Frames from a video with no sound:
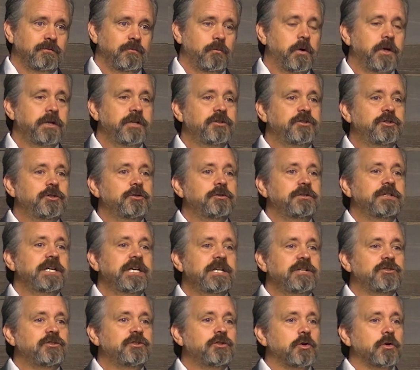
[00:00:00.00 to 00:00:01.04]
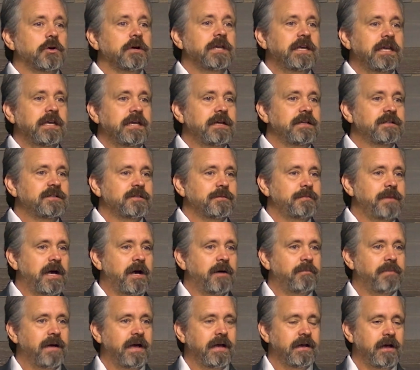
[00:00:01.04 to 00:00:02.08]
What did you teach your kids
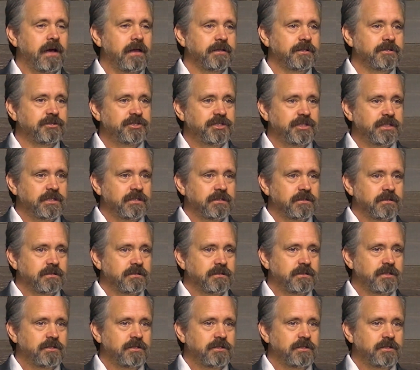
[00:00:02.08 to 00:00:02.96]
about biology?